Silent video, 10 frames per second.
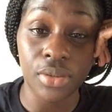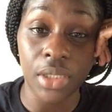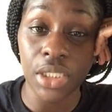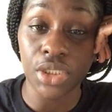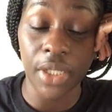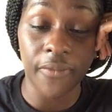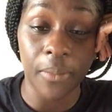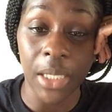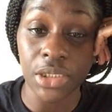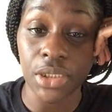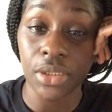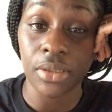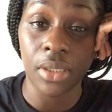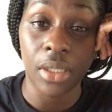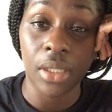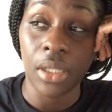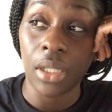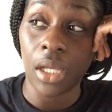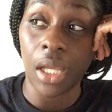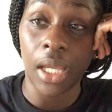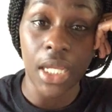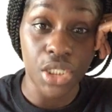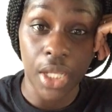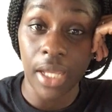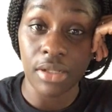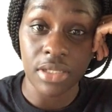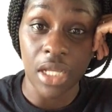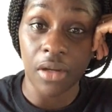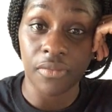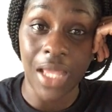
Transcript: get your information, and educate yourself.